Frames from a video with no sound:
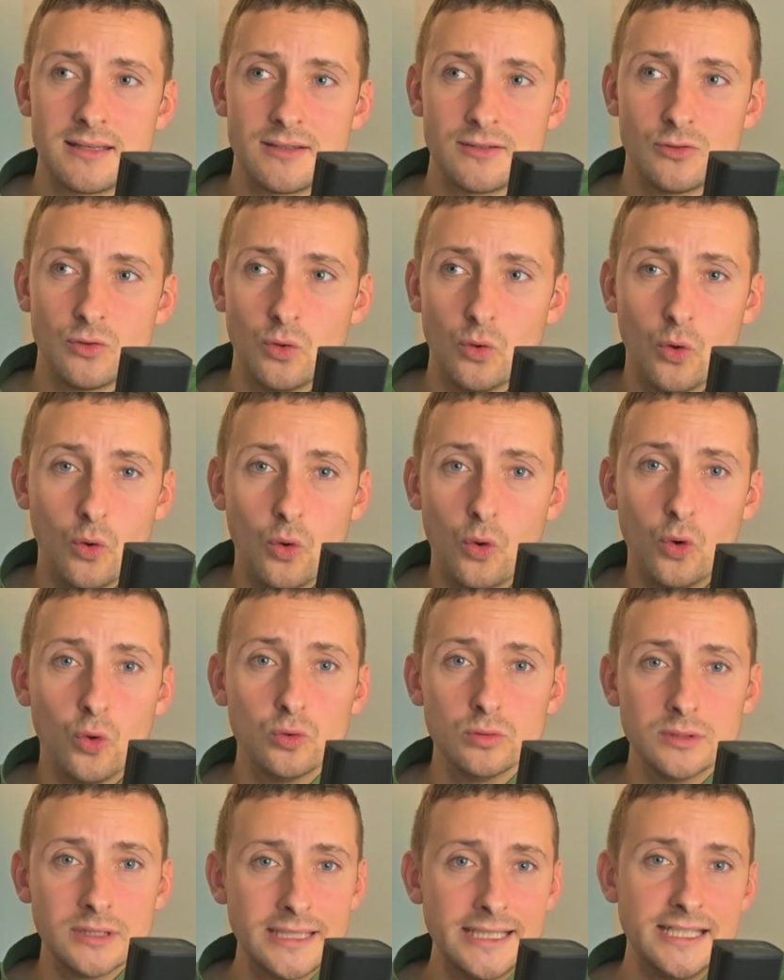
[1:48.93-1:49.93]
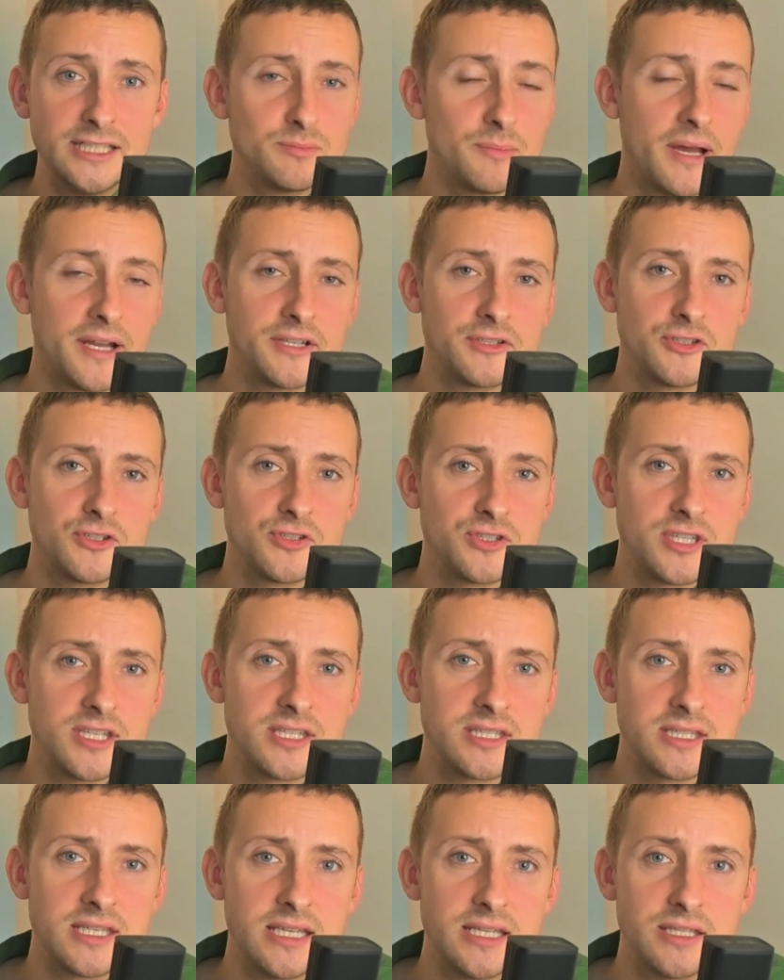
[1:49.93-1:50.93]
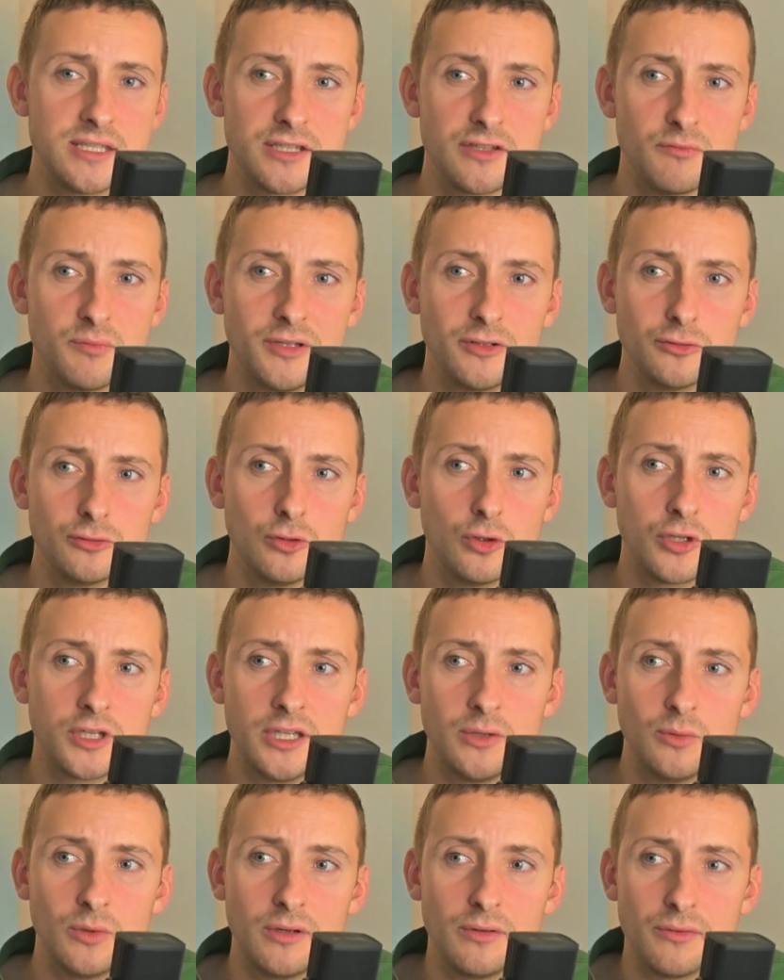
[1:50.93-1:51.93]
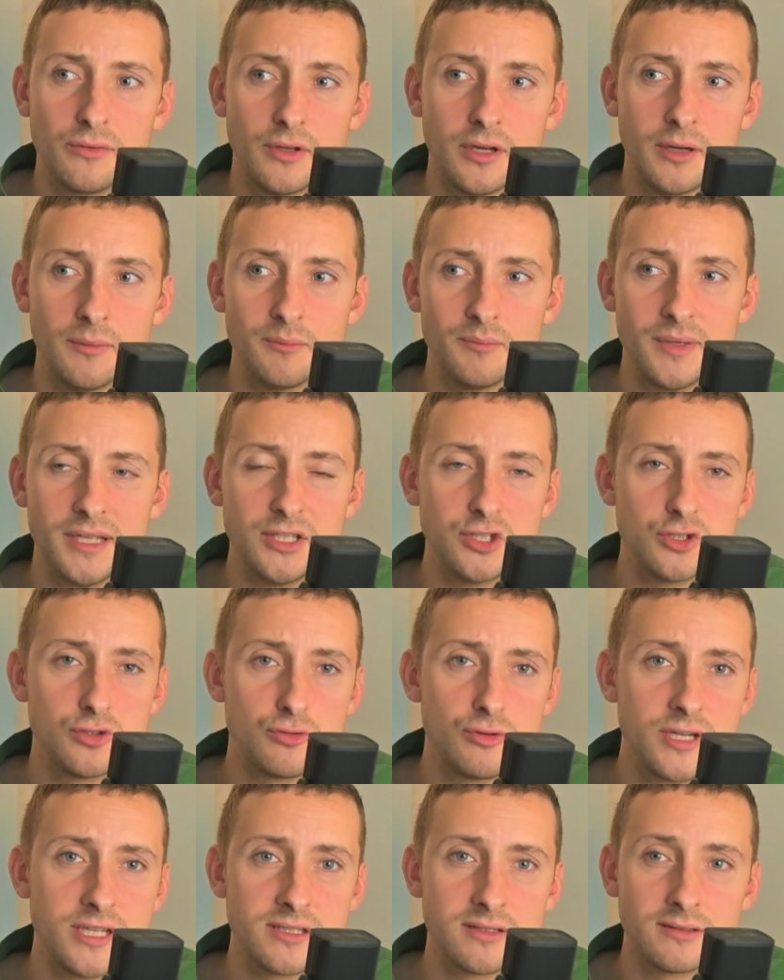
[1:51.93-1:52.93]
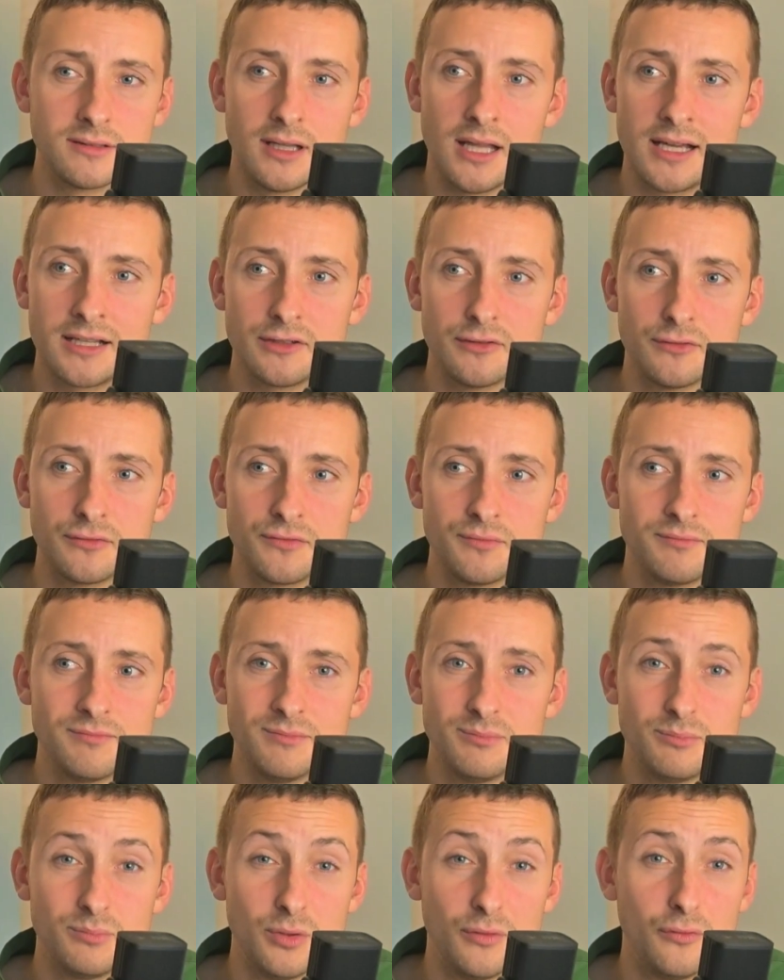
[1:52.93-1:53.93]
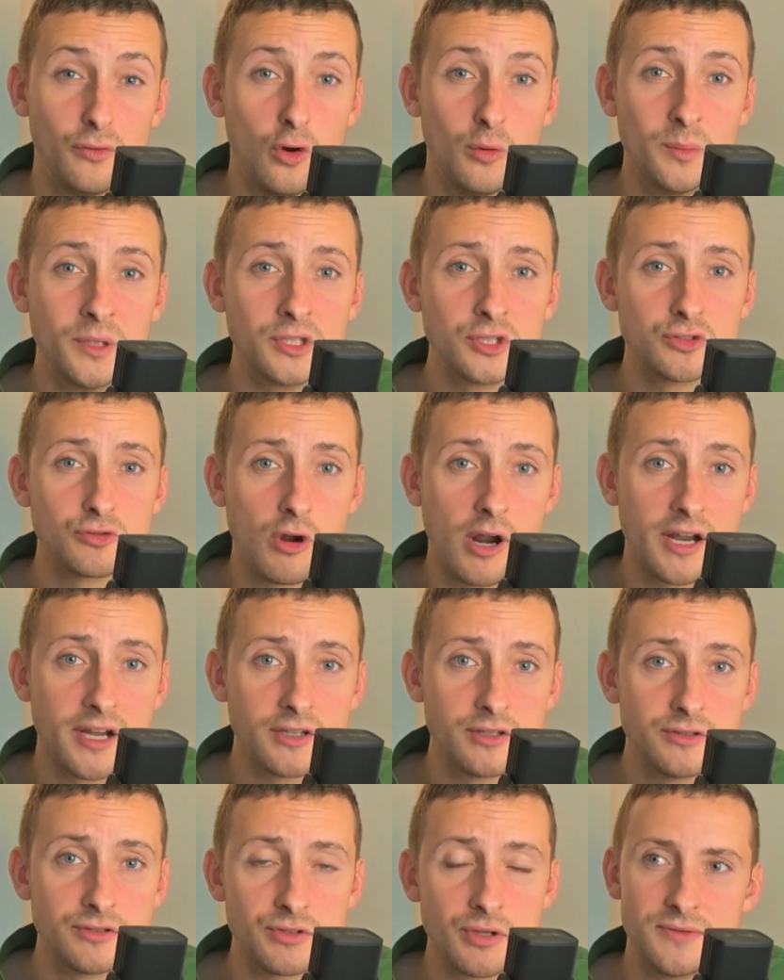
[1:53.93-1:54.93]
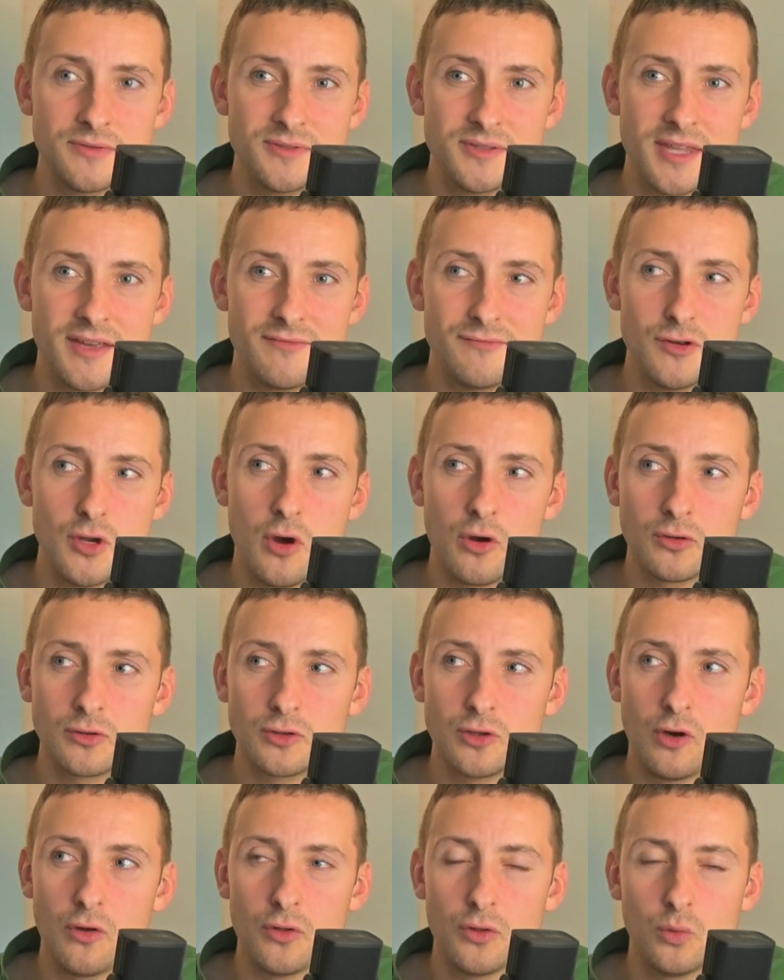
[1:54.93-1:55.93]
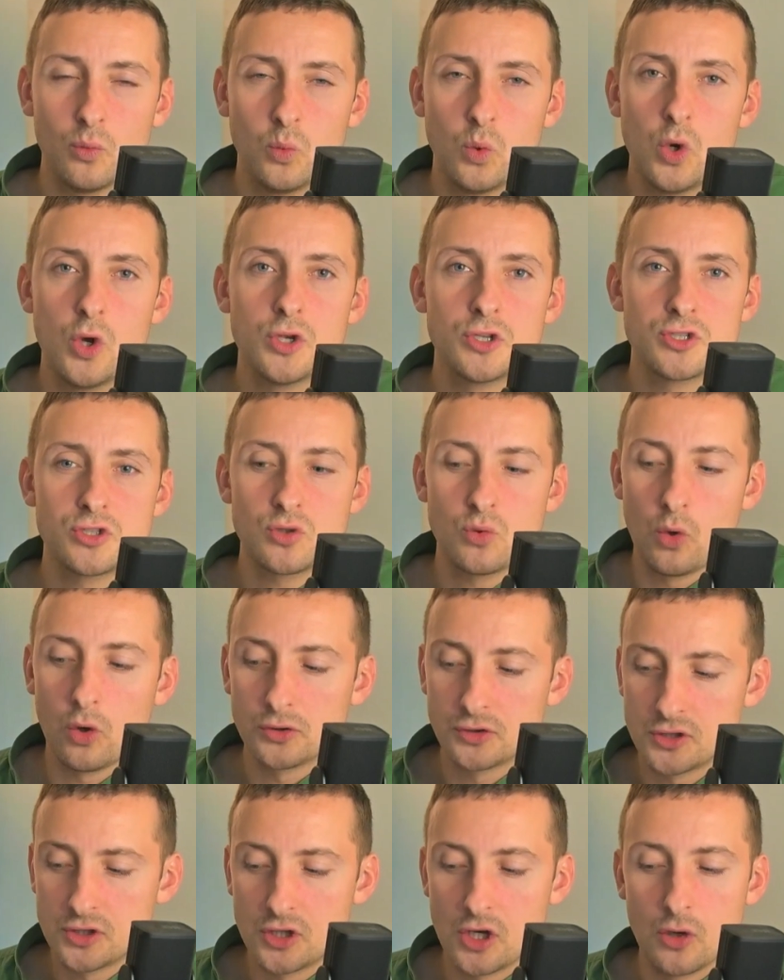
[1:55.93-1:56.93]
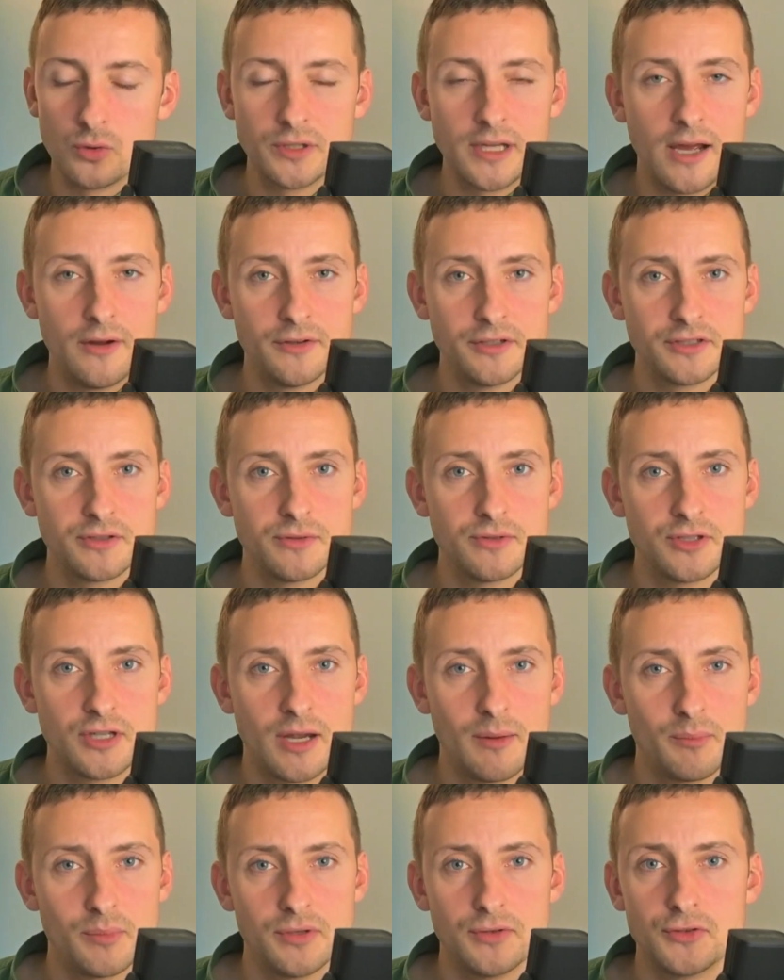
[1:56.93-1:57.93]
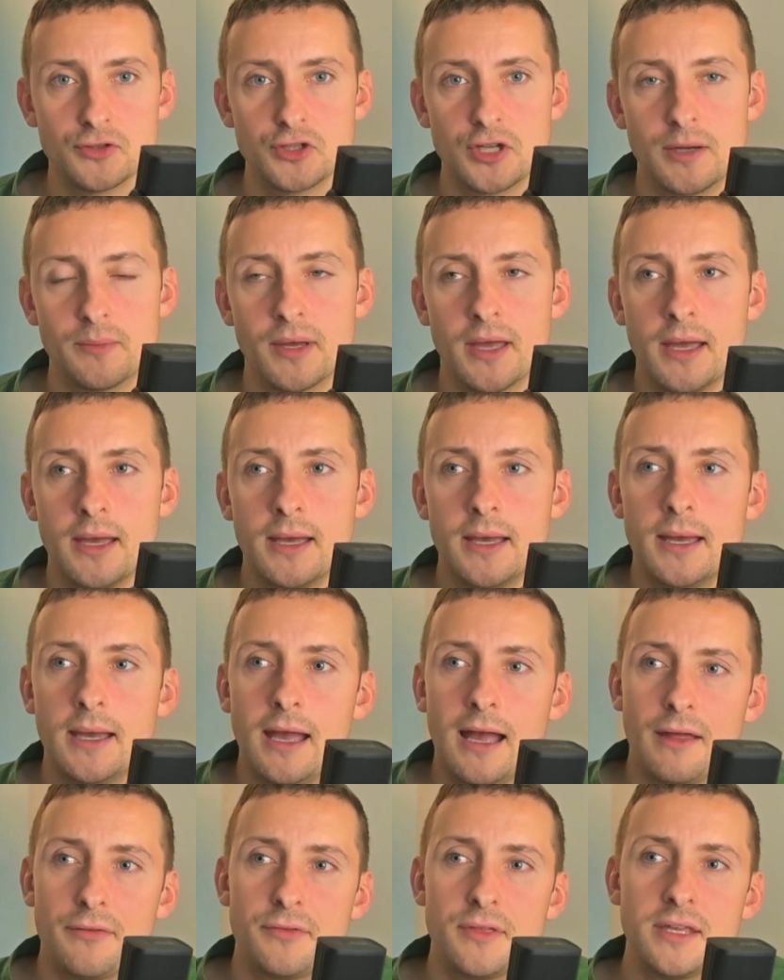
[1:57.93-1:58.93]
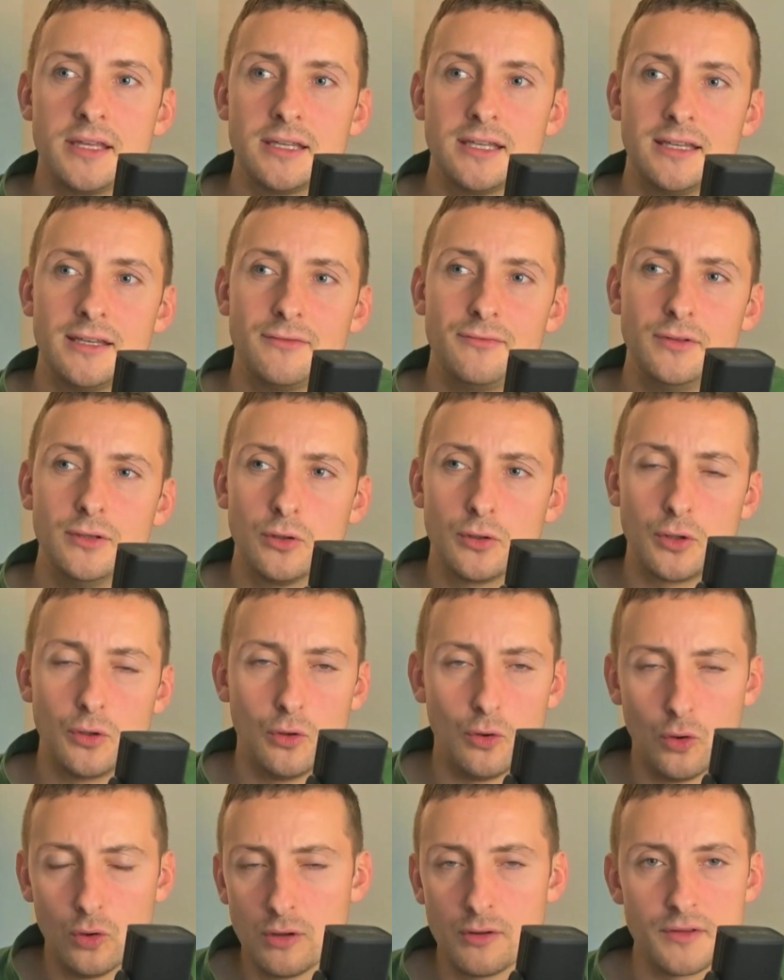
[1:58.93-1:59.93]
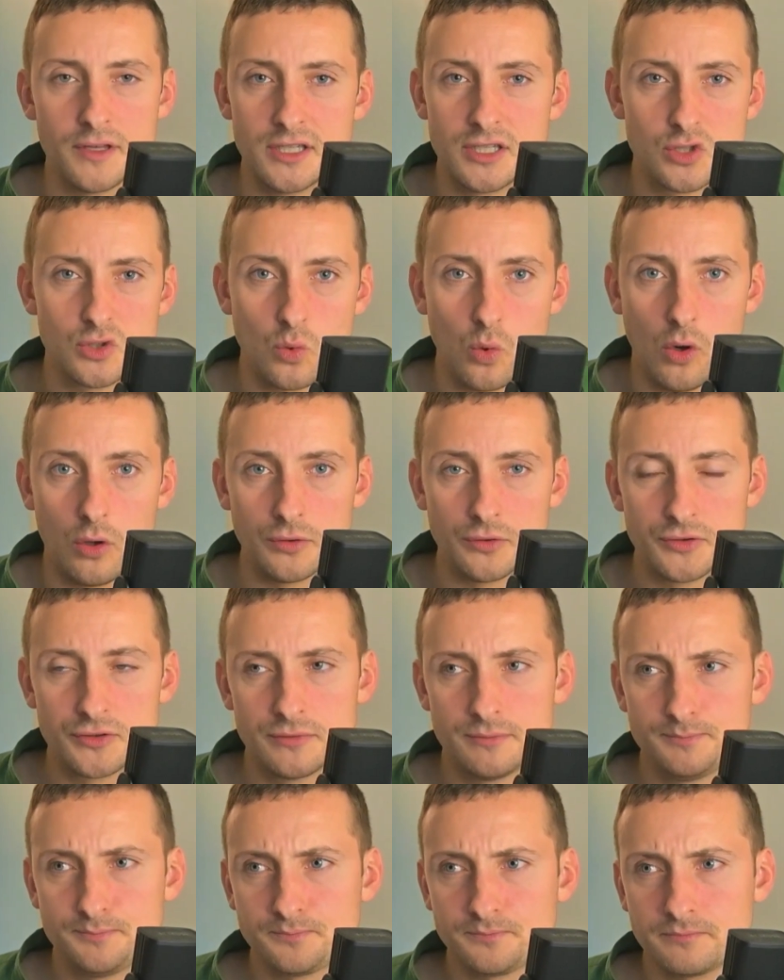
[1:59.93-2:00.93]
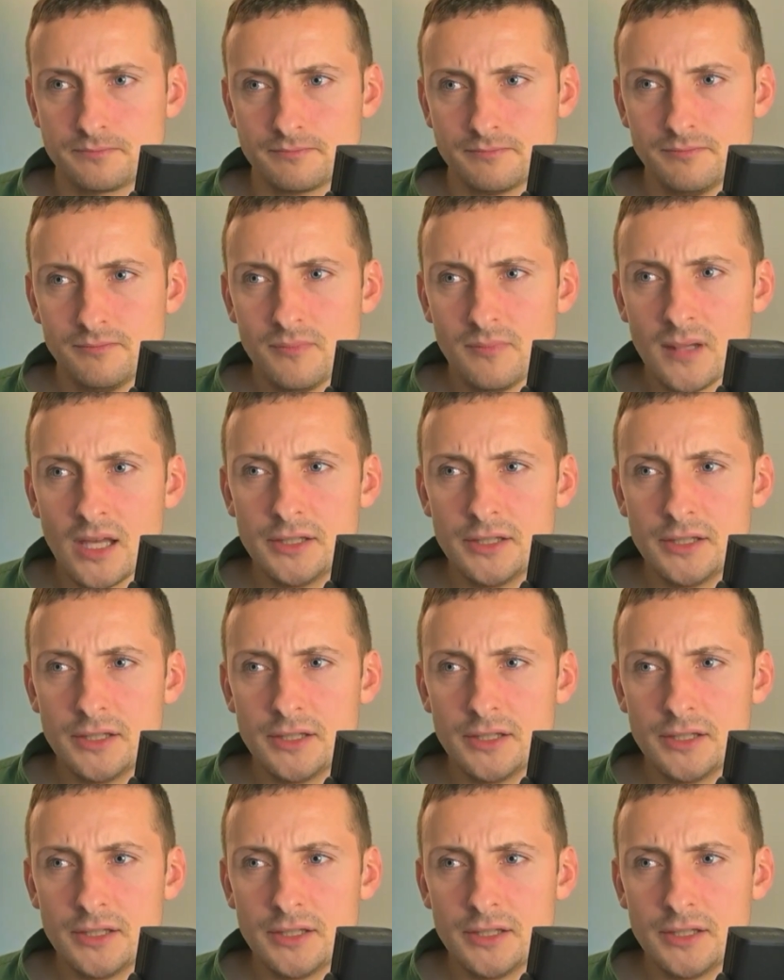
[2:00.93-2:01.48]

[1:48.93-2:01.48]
all Leeds managers this season have been unlucky with injuries and lack of performing strikers. They've not got the worst squad to go down into the Championship. I think if you look at all of these squads and you